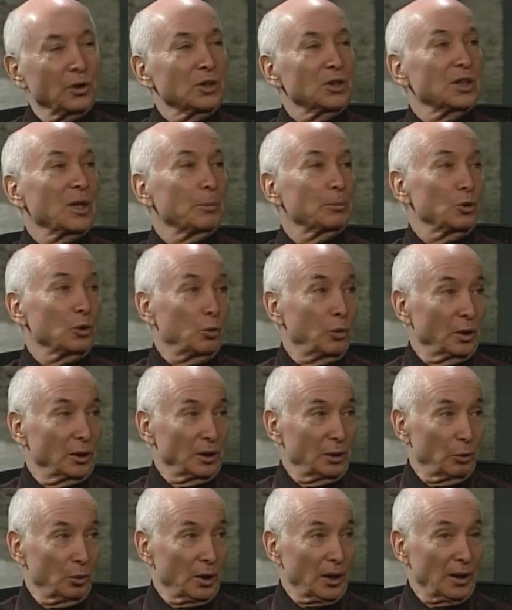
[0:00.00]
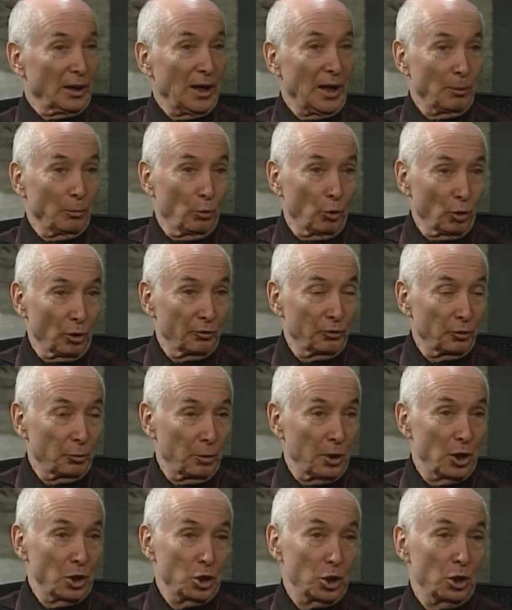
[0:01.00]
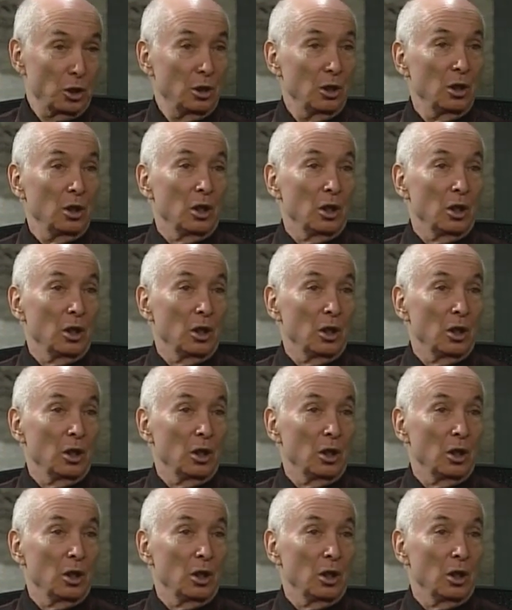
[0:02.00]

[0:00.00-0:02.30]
and subsequently when I got more information,